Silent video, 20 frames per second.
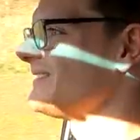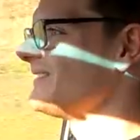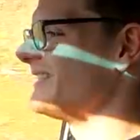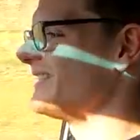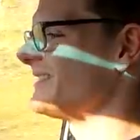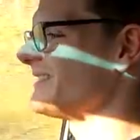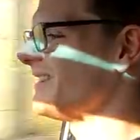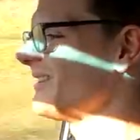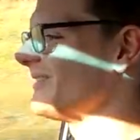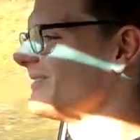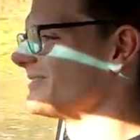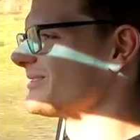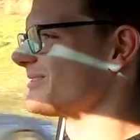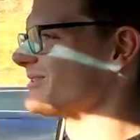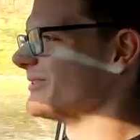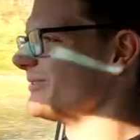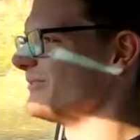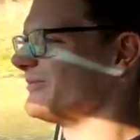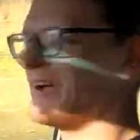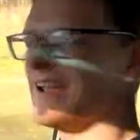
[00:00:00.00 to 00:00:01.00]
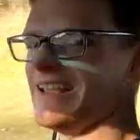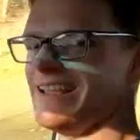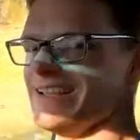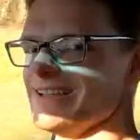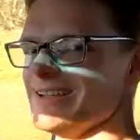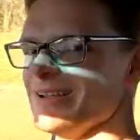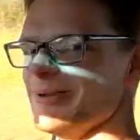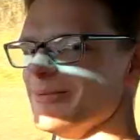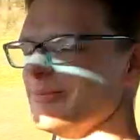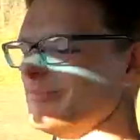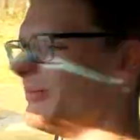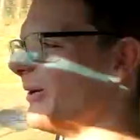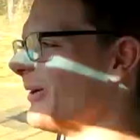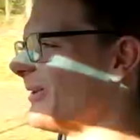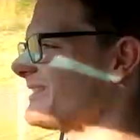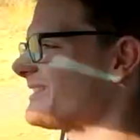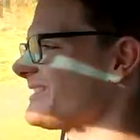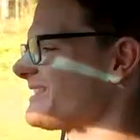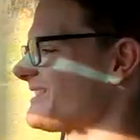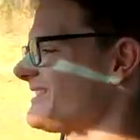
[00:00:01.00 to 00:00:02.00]
This ultra vague
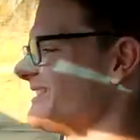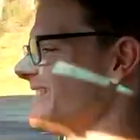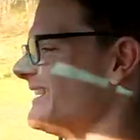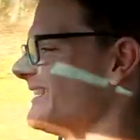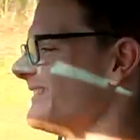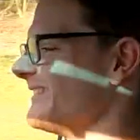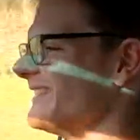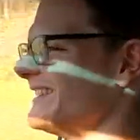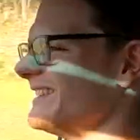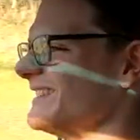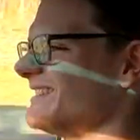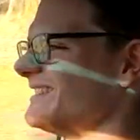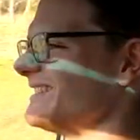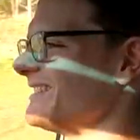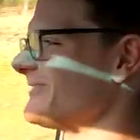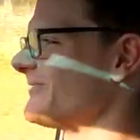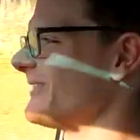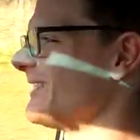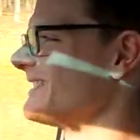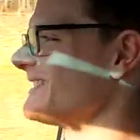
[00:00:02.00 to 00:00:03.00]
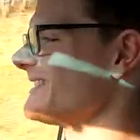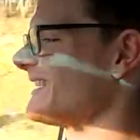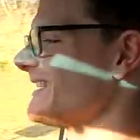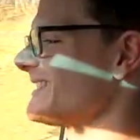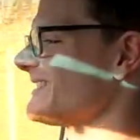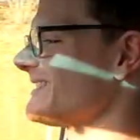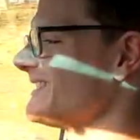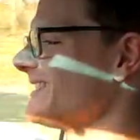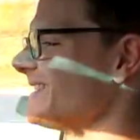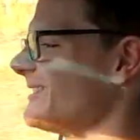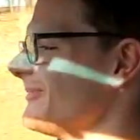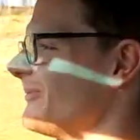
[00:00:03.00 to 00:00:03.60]
box steering is just fantastic.